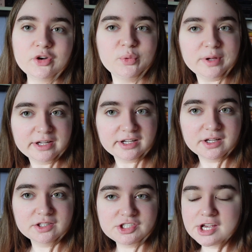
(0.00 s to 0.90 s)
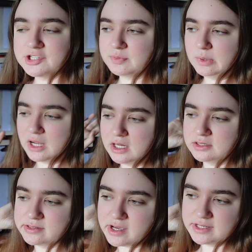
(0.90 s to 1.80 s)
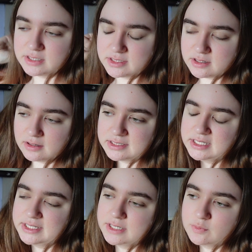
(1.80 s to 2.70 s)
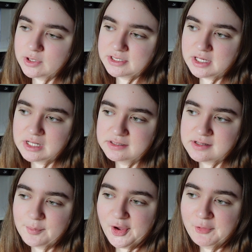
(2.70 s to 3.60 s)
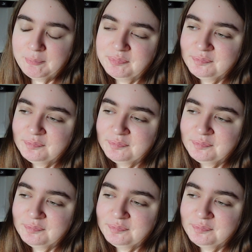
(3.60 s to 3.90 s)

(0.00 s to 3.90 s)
quick change of plans. I started One Italian Summer.